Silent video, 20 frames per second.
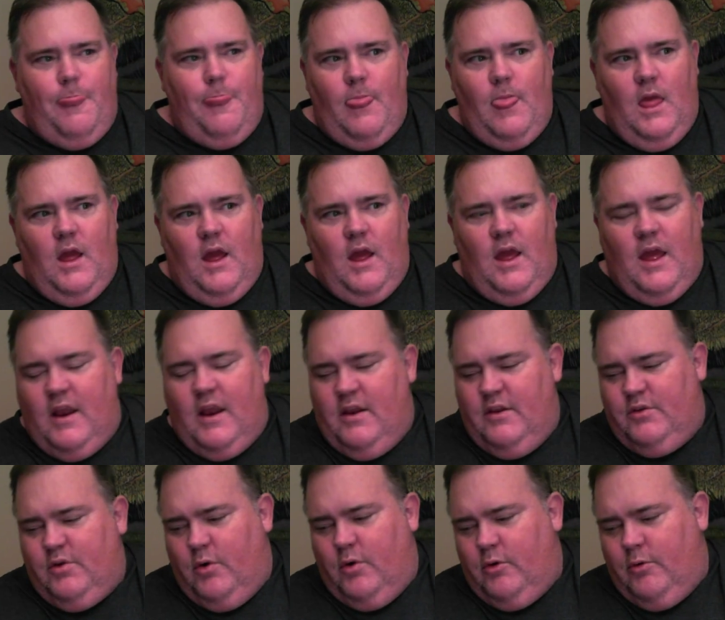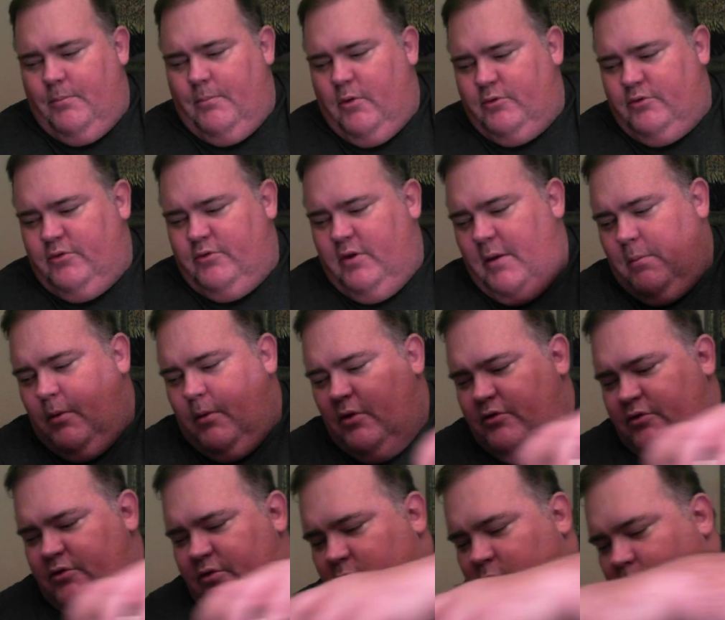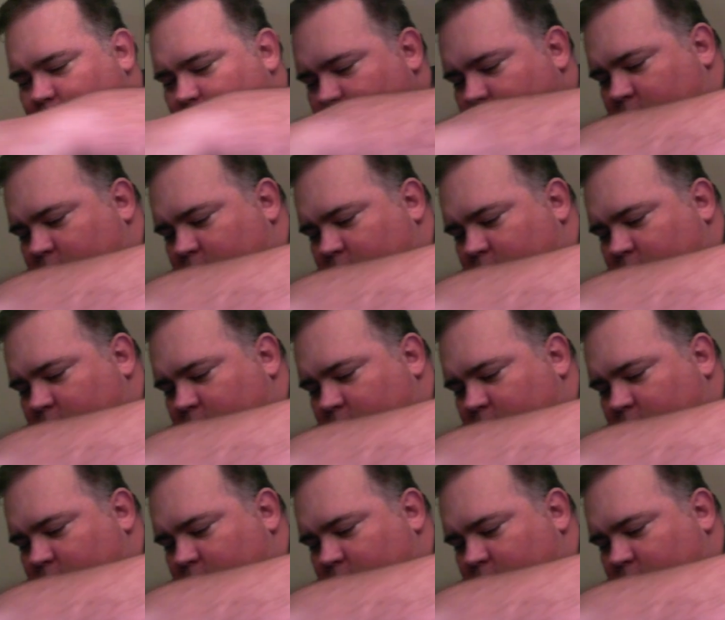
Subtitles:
I had a total emotional,